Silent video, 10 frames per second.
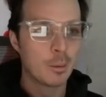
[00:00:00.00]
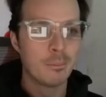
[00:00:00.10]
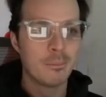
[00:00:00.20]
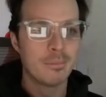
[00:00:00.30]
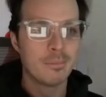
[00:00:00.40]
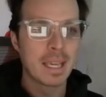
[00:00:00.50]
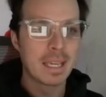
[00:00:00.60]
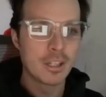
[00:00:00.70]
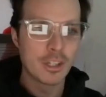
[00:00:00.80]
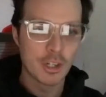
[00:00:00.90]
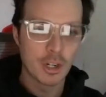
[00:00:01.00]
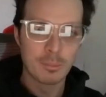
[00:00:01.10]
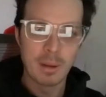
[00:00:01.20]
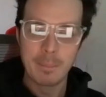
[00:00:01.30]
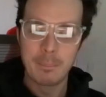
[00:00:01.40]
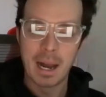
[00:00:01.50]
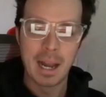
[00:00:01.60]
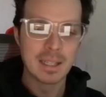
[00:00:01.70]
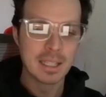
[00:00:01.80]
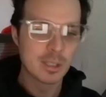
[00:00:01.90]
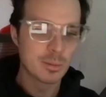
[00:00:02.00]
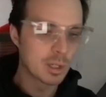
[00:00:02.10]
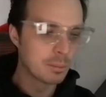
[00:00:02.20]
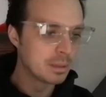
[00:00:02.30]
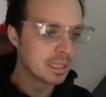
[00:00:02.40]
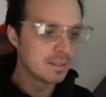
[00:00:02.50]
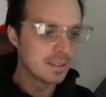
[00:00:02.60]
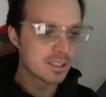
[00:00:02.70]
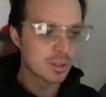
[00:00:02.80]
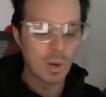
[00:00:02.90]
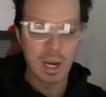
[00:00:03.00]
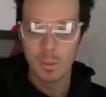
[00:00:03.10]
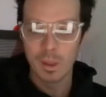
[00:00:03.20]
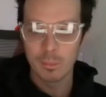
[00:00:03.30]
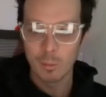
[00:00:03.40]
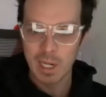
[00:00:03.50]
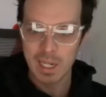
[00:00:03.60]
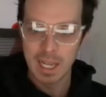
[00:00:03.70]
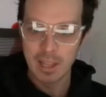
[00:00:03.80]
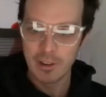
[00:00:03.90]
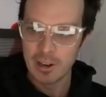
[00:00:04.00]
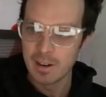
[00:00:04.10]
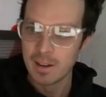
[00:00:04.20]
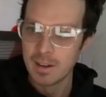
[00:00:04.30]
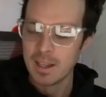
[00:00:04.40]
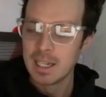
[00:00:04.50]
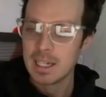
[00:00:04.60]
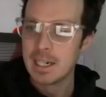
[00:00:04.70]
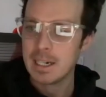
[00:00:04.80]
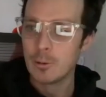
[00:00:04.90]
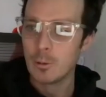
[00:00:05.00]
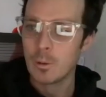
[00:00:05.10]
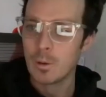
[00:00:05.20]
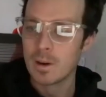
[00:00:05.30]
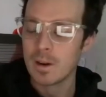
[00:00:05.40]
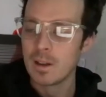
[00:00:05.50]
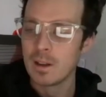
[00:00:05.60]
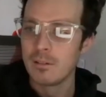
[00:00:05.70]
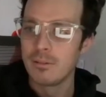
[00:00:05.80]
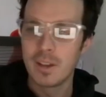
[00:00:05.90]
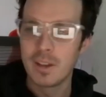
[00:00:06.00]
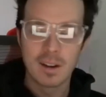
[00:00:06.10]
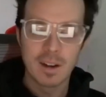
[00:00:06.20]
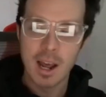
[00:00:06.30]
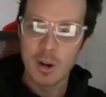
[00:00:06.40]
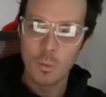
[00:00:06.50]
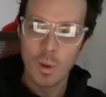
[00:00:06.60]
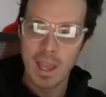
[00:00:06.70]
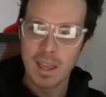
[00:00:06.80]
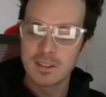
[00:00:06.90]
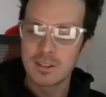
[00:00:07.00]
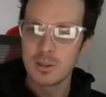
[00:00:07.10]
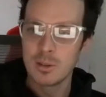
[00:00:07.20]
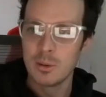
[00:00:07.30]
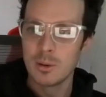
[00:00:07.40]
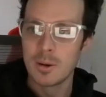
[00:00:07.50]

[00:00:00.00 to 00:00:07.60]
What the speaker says: making sure my pilings were completely square with one another, or figuring out a way to